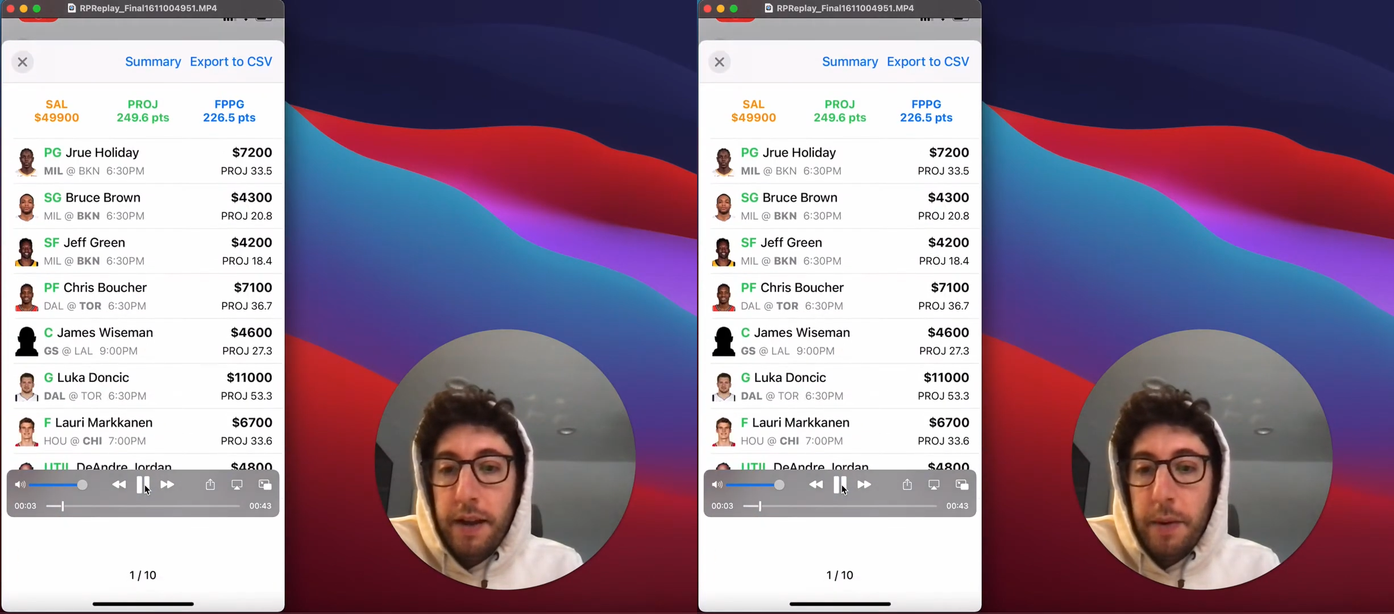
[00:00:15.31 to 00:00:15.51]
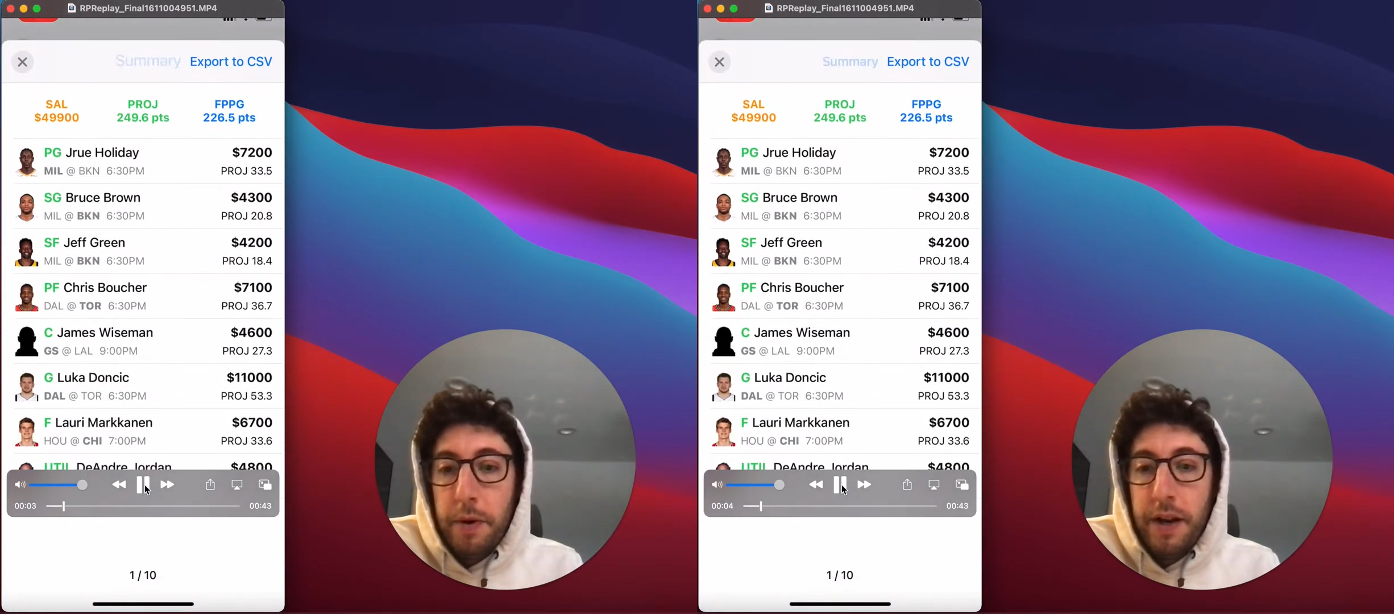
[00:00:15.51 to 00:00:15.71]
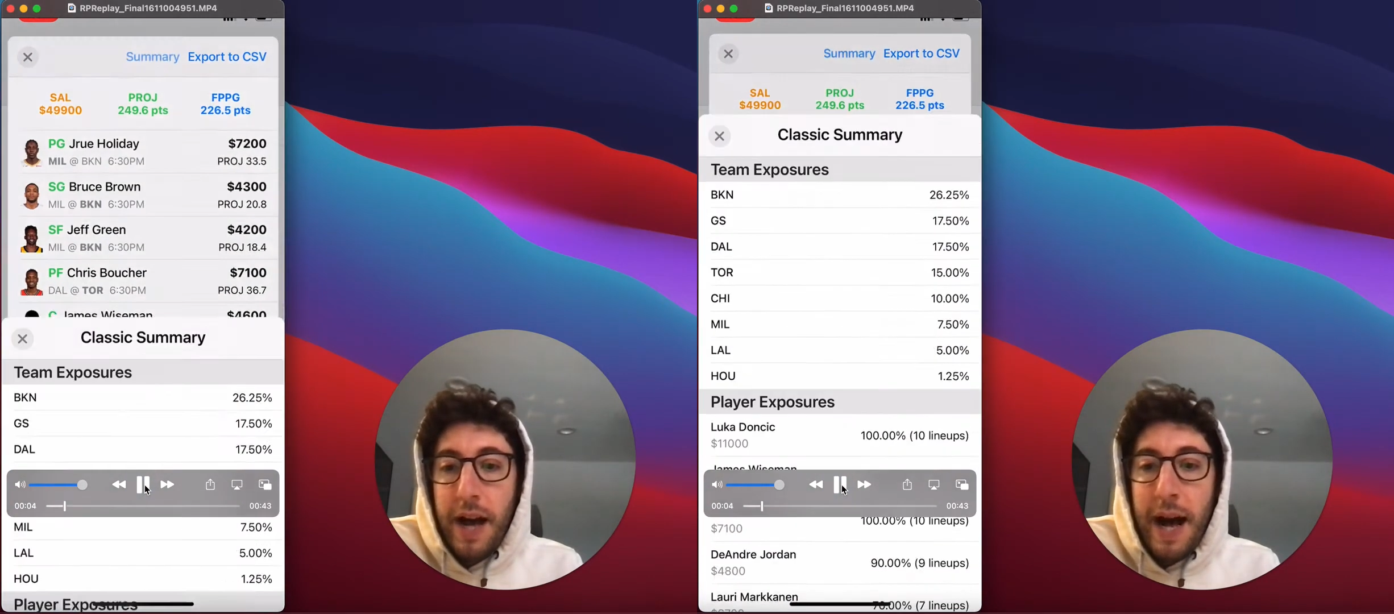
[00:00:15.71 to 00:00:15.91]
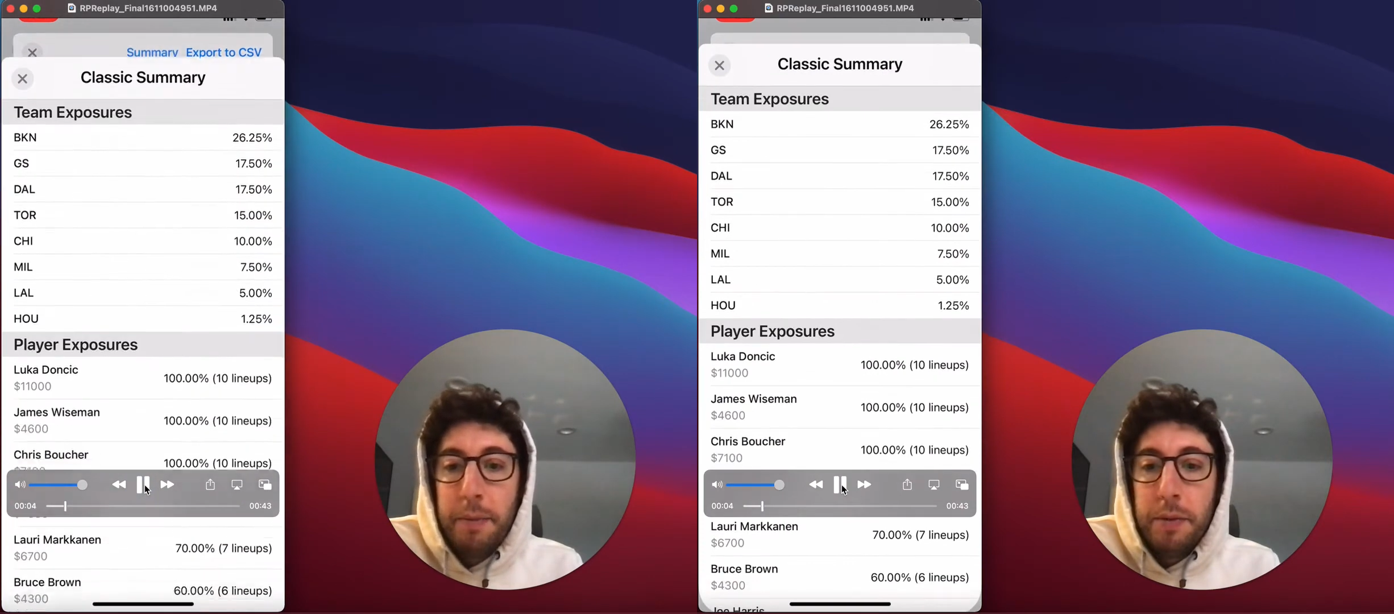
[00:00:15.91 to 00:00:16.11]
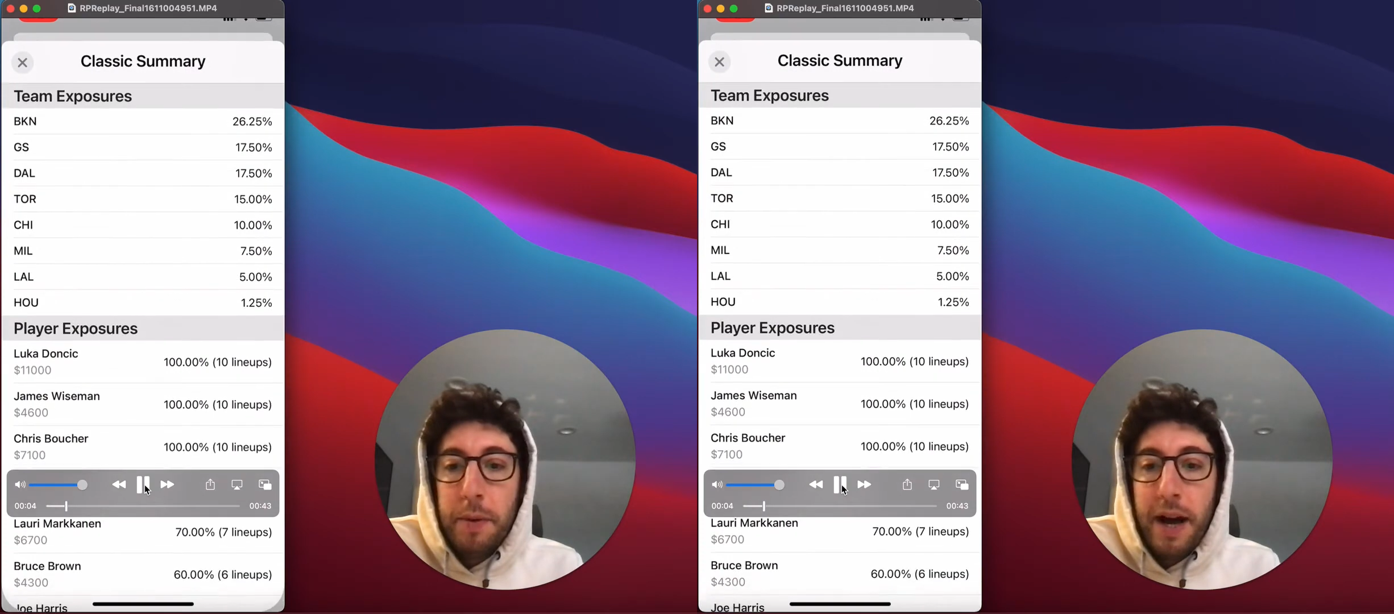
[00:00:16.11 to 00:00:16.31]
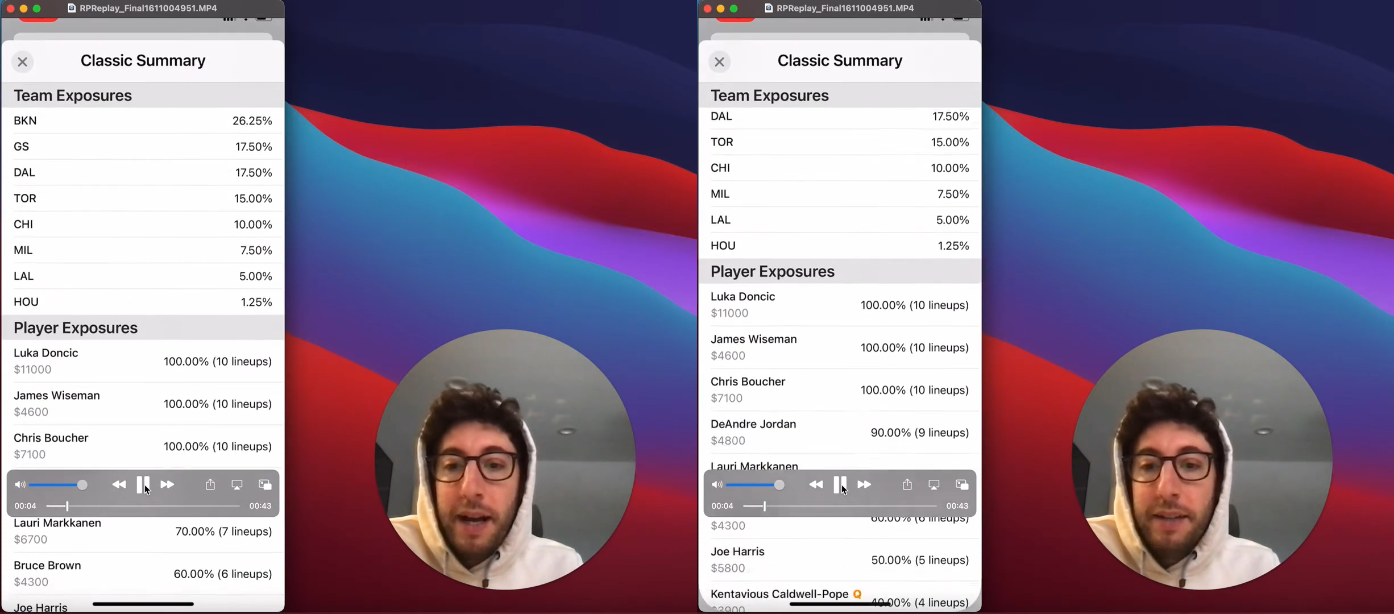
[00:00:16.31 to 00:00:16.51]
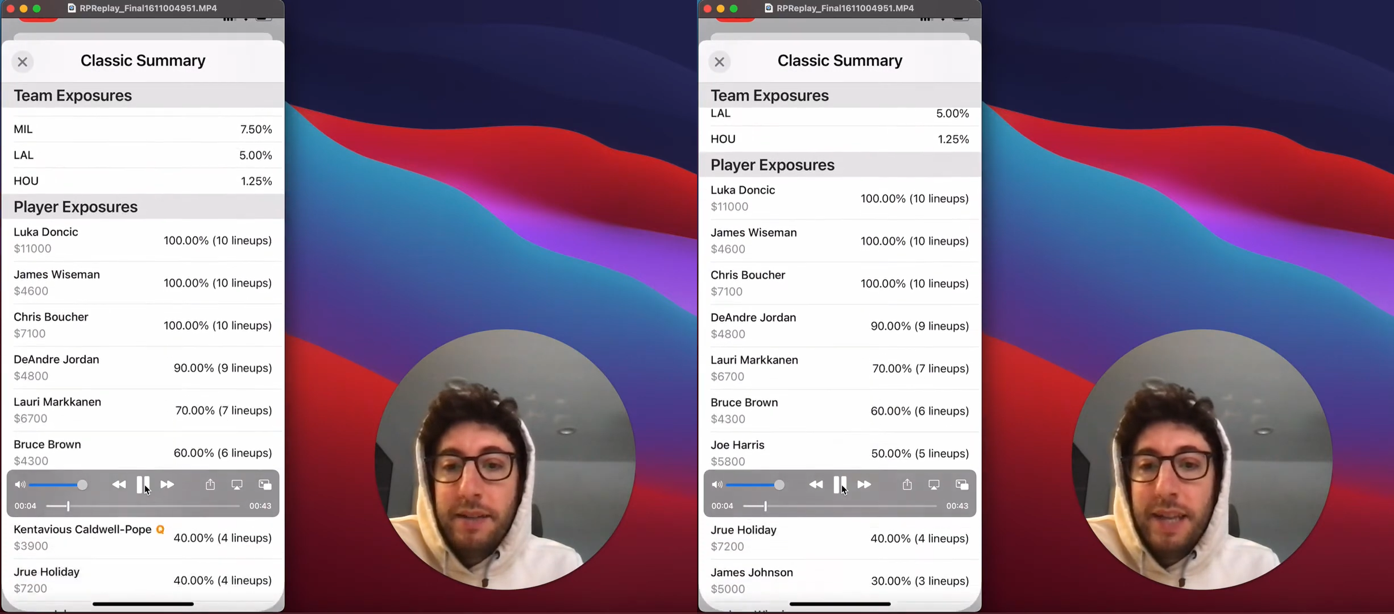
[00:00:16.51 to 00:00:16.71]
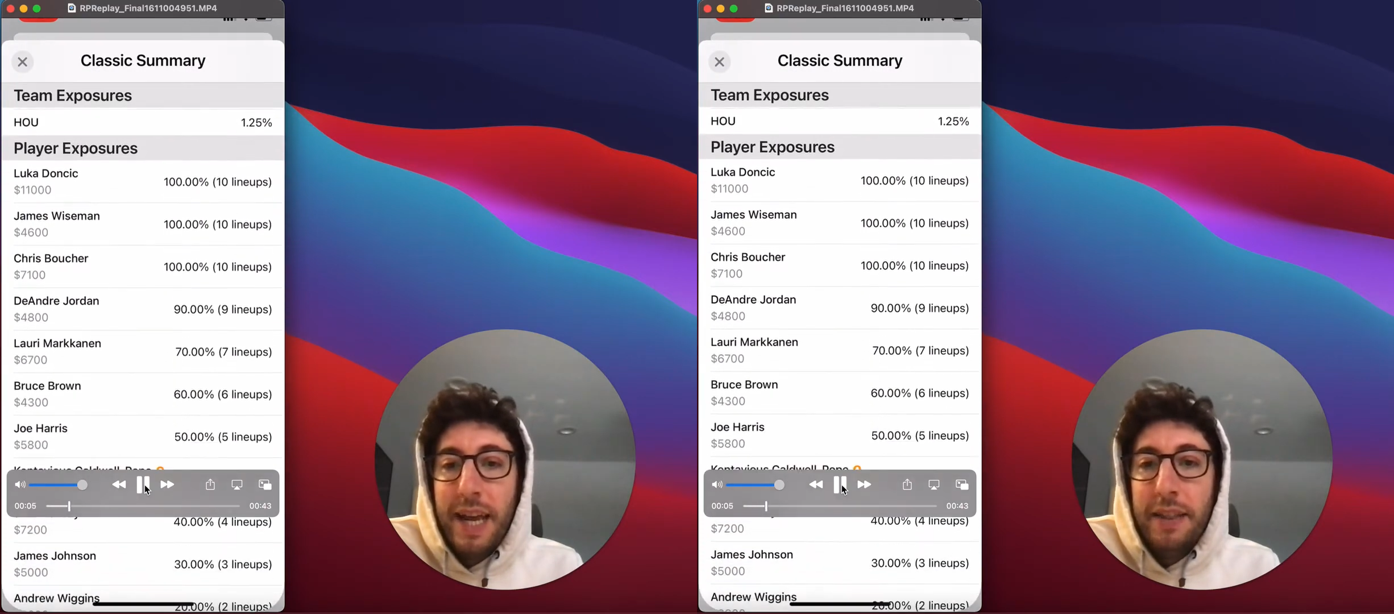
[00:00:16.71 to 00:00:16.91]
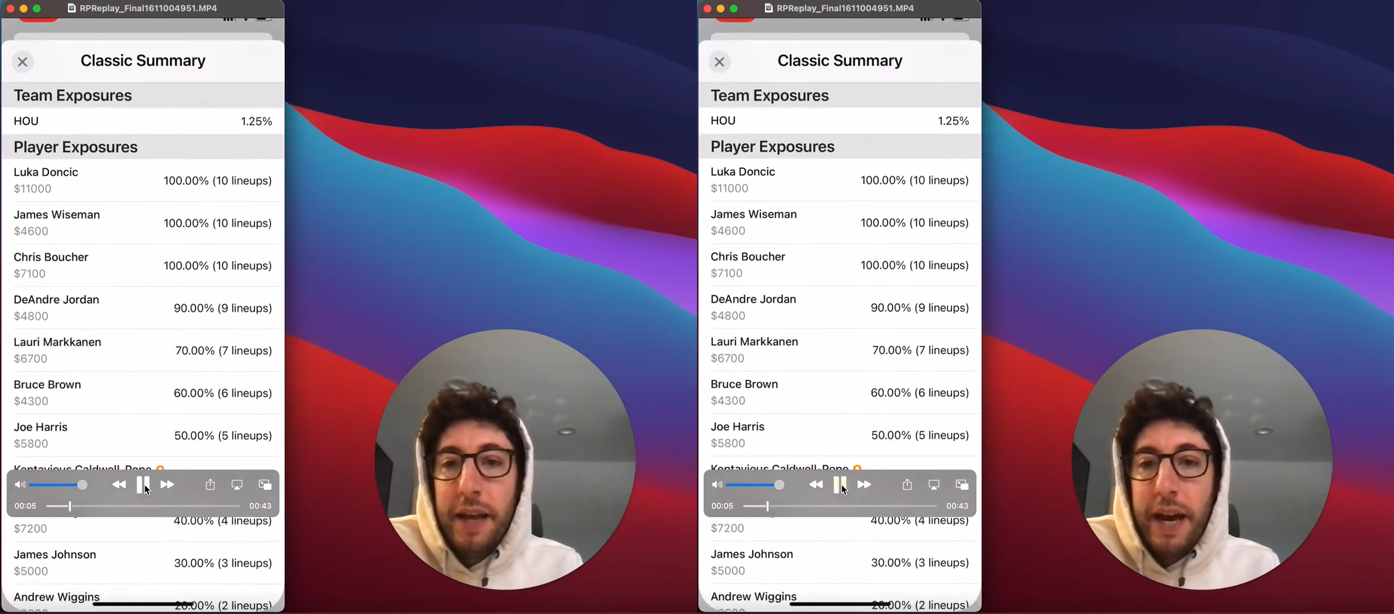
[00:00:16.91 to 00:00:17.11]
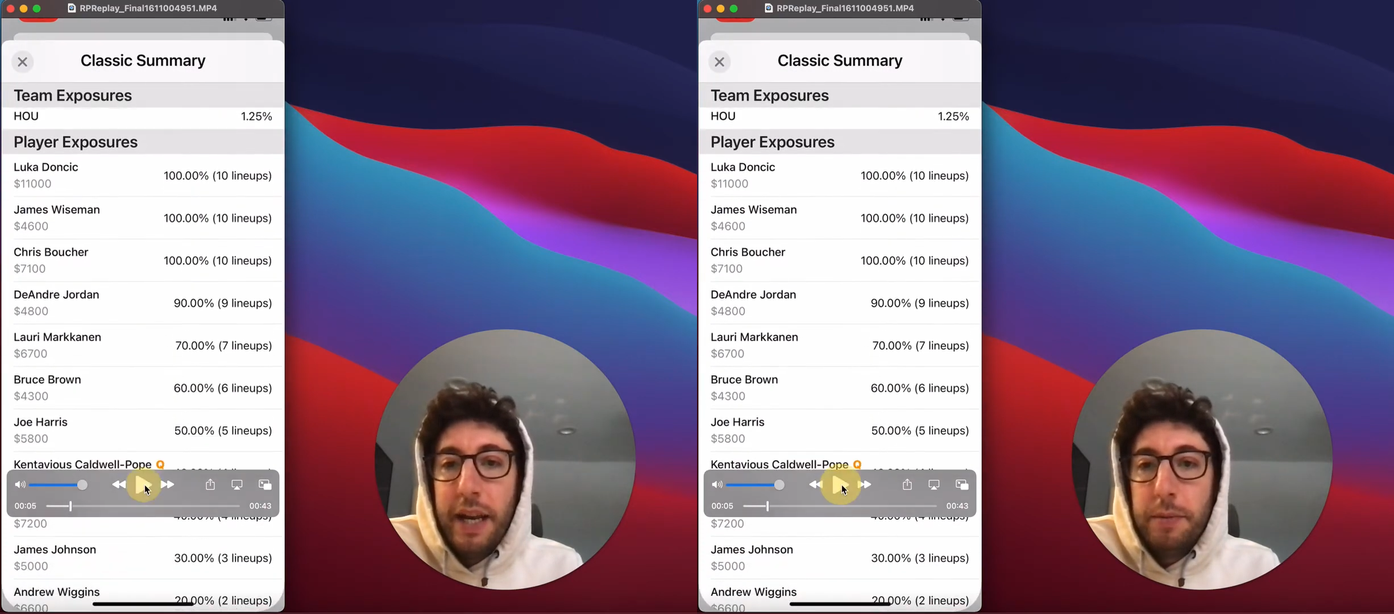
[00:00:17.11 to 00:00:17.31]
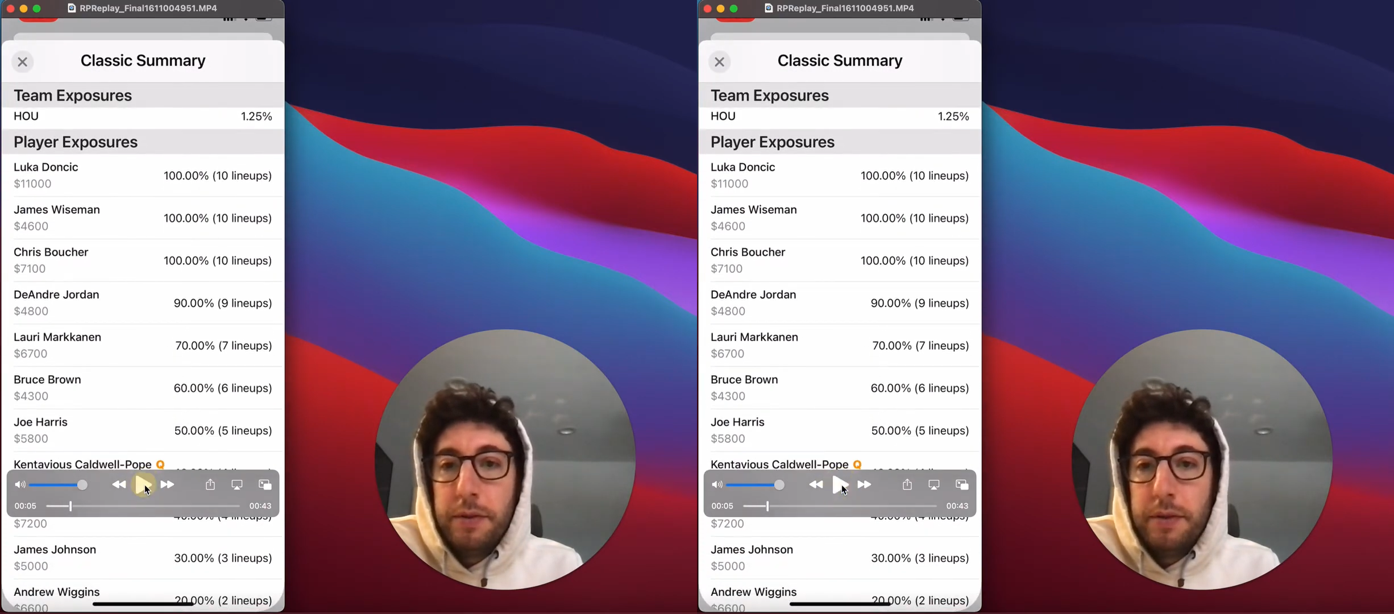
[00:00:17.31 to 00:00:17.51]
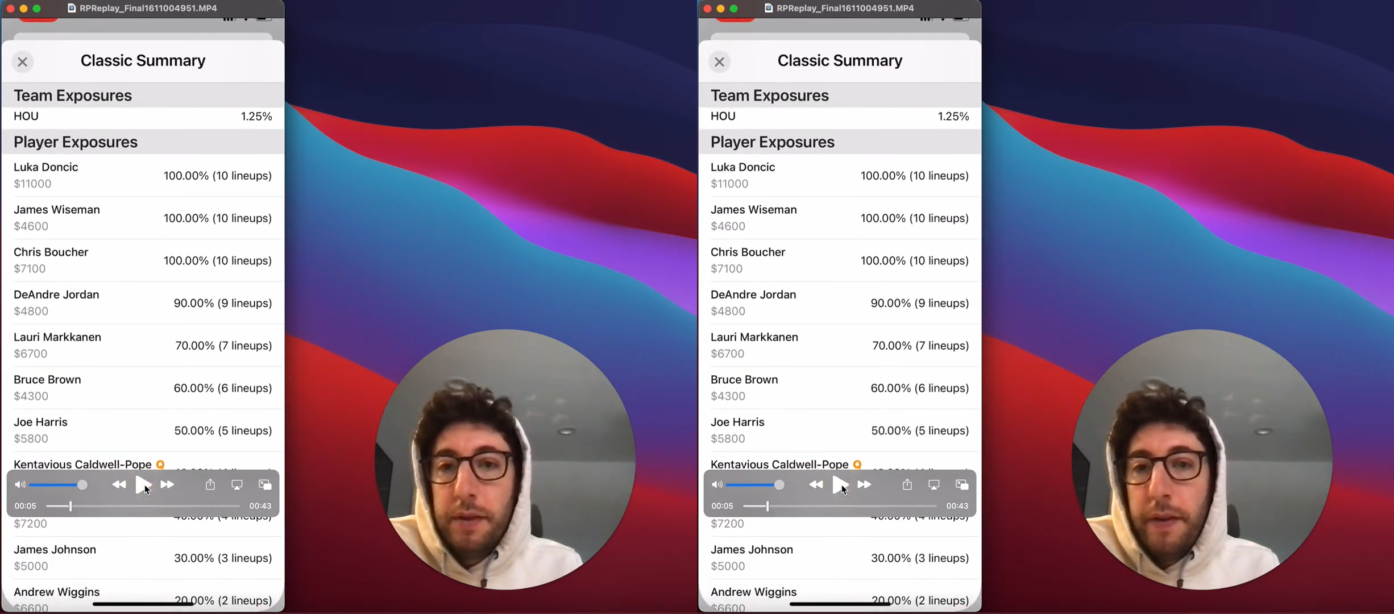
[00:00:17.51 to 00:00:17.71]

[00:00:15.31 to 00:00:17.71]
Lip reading: and we're going to optimize 10 lineups.